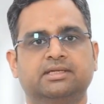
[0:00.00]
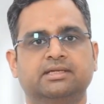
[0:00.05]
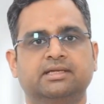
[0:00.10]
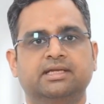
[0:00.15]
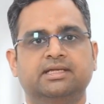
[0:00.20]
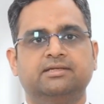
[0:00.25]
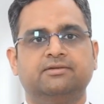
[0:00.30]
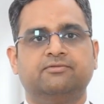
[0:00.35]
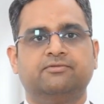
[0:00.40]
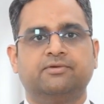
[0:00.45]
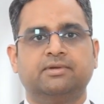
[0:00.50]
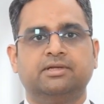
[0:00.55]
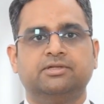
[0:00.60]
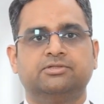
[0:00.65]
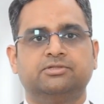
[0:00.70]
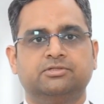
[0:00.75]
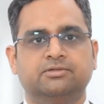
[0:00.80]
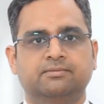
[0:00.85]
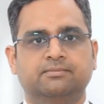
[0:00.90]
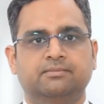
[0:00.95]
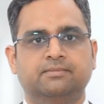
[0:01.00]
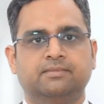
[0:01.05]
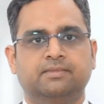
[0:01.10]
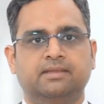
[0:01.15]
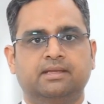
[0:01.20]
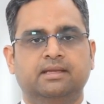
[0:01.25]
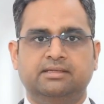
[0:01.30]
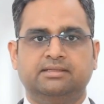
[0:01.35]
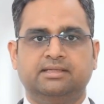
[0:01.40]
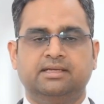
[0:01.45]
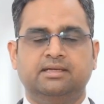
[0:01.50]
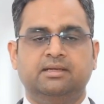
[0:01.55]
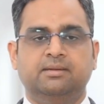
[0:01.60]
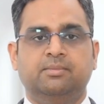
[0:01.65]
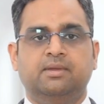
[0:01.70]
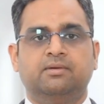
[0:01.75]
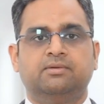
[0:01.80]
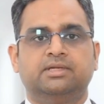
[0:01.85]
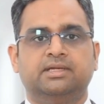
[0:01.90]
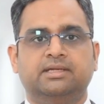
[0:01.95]
leg first. Think
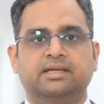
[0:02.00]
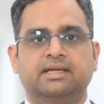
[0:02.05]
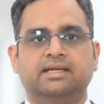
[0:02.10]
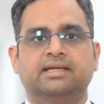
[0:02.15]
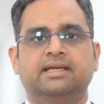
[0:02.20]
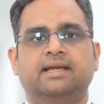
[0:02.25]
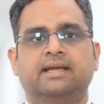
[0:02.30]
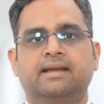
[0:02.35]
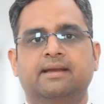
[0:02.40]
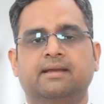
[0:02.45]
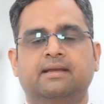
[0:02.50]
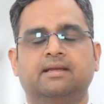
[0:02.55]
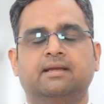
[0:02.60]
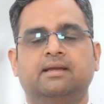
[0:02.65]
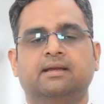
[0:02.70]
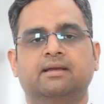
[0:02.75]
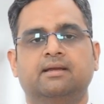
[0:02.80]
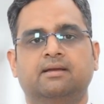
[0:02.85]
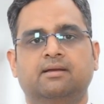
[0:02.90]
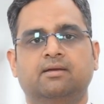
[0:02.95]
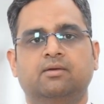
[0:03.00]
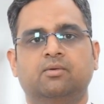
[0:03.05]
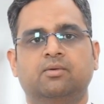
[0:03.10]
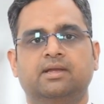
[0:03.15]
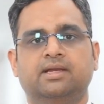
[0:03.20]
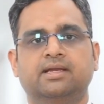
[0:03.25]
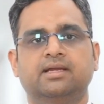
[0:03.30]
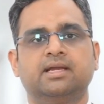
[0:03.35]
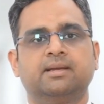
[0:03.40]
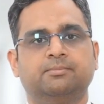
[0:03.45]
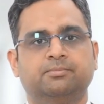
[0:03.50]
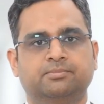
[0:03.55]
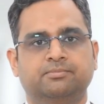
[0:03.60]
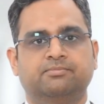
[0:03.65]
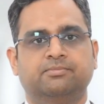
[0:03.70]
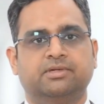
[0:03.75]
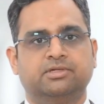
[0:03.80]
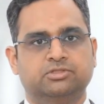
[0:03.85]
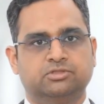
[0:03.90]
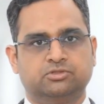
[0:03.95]
about it again. Going up
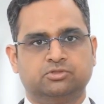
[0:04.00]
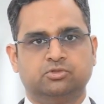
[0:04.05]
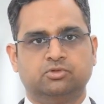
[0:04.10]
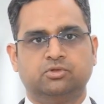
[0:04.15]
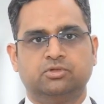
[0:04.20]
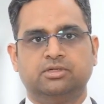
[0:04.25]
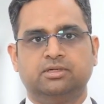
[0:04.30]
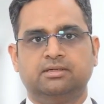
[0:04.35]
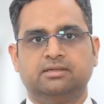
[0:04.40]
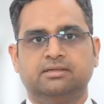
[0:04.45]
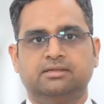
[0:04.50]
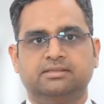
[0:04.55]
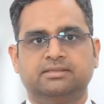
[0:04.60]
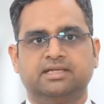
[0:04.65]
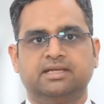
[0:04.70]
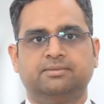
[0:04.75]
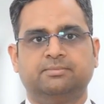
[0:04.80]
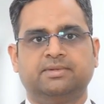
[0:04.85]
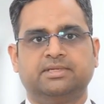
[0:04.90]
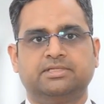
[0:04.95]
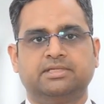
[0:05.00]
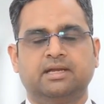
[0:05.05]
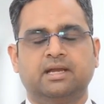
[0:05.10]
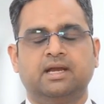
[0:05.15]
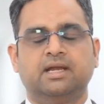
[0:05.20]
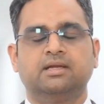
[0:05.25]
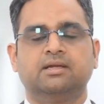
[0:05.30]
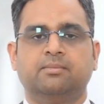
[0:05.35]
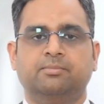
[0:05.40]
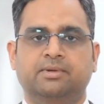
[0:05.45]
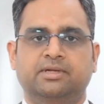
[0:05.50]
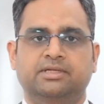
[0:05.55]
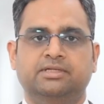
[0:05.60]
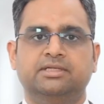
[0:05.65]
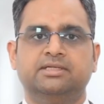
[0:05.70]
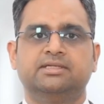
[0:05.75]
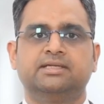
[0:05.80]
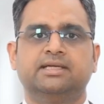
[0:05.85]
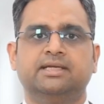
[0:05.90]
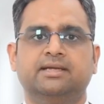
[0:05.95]
with good, that means
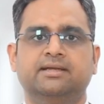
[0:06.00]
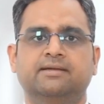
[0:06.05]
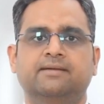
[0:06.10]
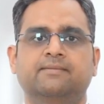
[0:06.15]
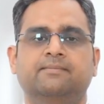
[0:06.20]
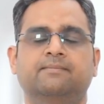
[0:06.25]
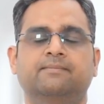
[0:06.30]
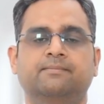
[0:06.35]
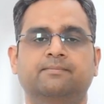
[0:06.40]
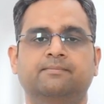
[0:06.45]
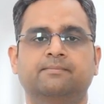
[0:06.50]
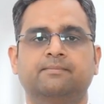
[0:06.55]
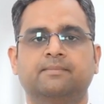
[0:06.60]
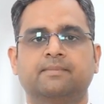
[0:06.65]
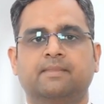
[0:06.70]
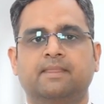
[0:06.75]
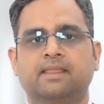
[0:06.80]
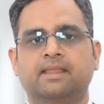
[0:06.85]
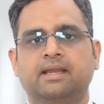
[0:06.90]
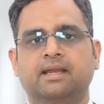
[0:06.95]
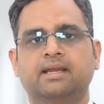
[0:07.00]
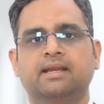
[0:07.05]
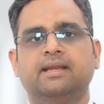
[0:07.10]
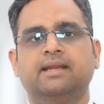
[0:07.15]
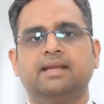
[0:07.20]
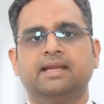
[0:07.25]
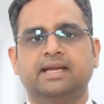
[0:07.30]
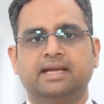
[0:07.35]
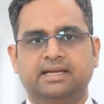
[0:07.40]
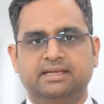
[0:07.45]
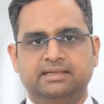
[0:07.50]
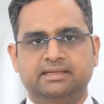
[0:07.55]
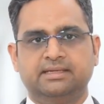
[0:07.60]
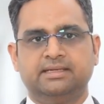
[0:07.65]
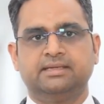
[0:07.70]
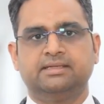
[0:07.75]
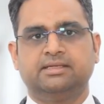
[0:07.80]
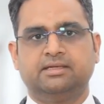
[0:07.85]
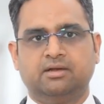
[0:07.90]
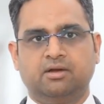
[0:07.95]
unoperated leg, and
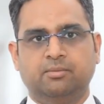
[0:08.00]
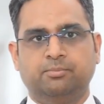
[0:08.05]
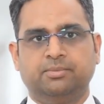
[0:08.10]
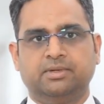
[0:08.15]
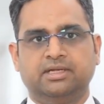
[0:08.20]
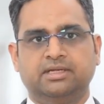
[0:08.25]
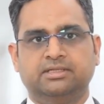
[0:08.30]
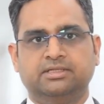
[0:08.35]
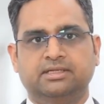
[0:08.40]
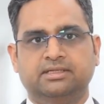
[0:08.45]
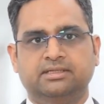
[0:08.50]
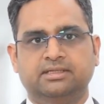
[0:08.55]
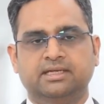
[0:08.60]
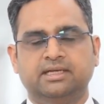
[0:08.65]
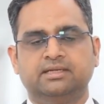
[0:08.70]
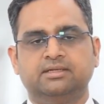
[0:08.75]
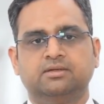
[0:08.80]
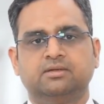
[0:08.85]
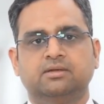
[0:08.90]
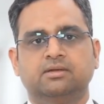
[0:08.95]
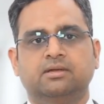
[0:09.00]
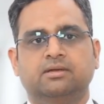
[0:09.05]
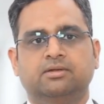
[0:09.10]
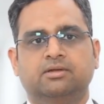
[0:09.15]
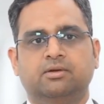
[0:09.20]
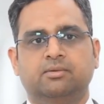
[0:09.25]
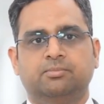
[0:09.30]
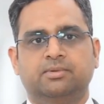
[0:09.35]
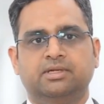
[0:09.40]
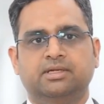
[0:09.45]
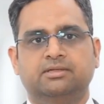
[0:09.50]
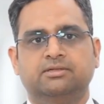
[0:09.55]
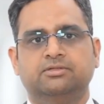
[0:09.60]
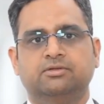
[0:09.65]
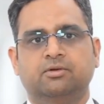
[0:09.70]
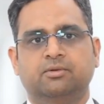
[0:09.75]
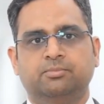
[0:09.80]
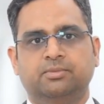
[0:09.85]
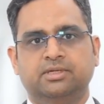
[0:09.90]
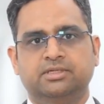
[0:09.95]
in the operated leg or on the
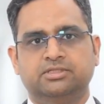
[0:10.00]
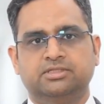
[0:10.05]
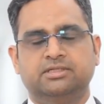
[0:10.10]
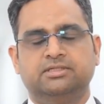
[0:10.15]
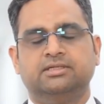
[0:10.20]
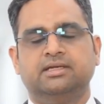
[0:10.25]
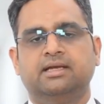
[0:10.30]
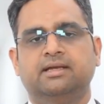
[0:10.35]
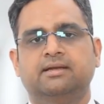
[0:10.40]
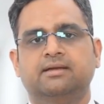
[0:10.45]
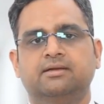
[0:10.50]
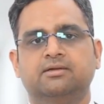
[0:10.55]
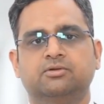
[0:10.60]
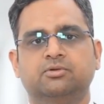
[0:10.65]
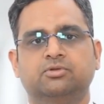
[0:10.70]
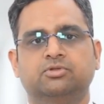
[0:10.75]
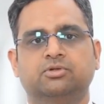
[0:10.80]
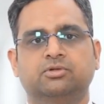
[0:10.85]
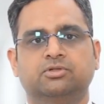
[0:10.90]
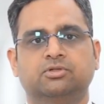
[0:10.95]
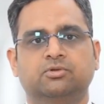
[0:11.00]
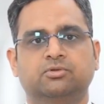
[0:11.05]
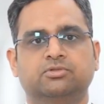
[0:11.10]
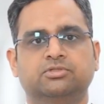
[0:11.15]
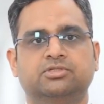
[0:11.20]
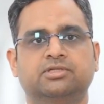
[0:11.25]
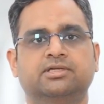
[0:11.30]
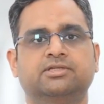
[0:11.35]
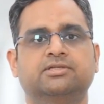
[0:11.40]
operated side, you should use the